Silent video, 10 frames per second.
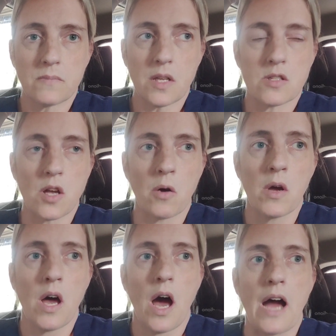So
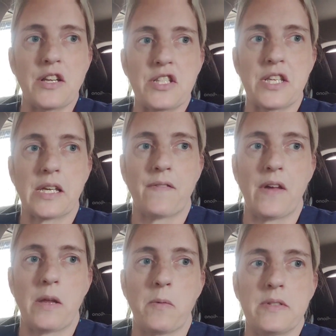I just think if
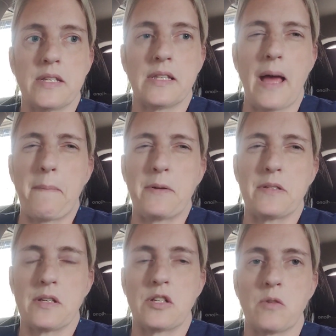anyone's in that
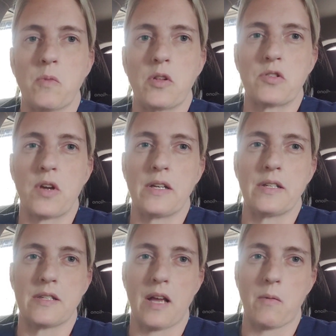position where they're trying to
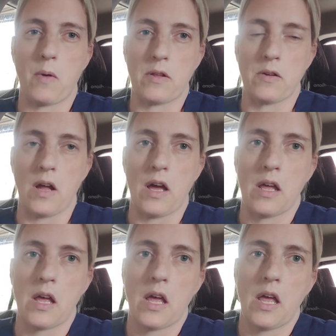decide whether or not
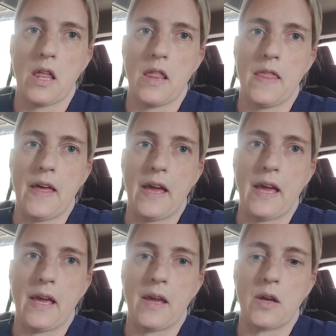
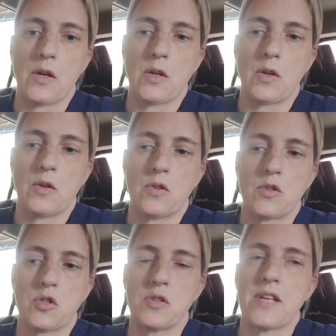they
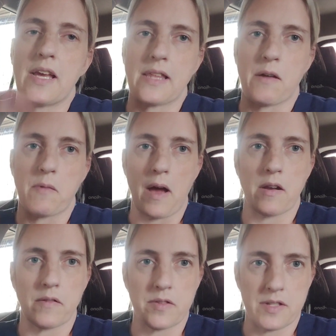should take that route
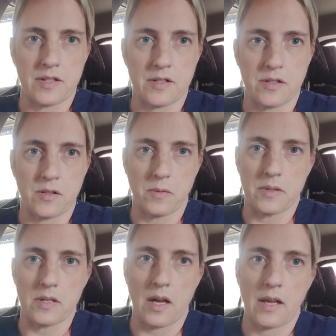of assisted
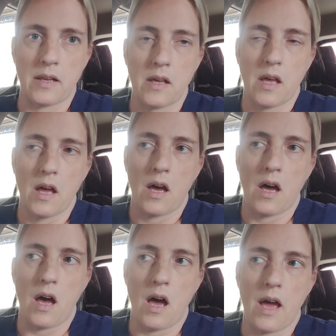suicide,
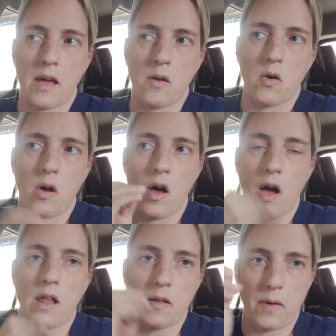I
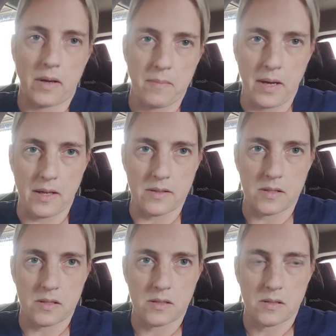highly recommend,